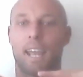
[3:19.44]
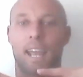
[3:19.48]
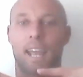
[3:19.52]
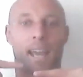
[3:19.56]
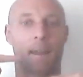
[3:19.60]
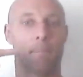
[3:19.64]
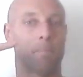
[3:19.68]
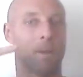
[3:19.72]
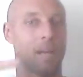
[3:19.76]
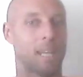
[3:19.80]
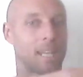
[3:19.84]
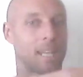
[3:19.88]

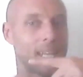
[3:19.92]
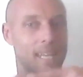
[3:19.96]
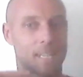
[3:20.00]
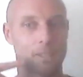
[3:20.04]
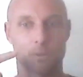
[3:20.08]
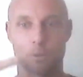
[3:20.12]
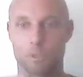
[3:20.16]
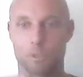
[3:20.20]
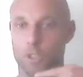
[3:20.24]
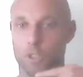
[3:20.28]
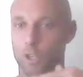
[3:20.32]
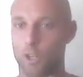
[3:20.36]
and my
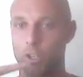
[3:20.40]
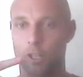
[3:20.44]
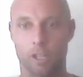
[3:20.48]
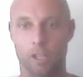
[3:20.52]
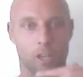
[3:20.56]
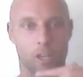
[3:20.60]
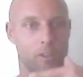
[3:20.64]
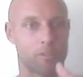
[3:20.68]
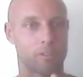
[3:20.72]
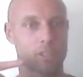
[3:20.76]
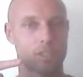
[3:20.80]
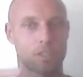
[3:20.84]
legs were
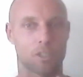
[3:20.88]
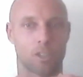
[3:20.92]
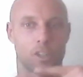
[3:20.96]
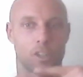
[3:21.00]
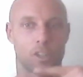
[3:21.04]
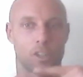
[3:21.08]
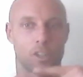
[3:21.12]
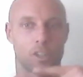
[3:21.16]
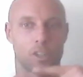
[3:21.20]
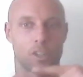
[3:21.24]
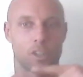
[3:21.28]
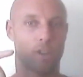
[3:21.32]
turning over
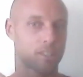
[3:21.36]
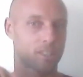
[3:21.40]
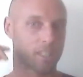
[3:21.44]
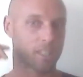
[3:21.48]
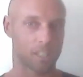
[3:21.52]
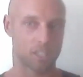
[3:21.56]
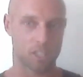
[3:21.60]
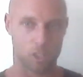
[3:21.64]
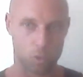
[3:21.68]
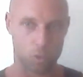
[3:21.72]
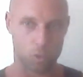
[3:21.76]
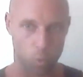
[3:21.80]
so
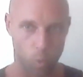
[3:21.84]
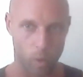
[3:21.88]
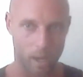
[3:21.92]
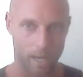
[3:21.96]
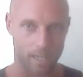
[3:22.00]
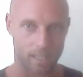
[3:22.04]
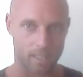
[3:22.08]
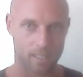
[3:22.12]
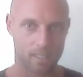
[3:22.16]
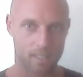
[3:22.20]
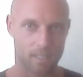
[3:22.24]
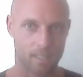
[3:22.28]
fast and it
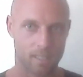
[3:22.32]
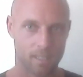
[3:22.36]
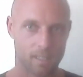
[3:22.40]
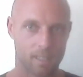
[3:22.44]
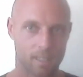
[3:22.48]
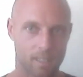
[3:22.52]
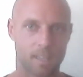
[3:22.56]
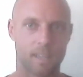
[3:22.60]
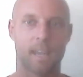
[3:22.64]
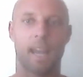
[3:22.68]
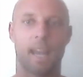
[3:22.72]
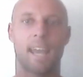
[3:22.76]
just
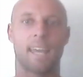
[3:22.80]
went.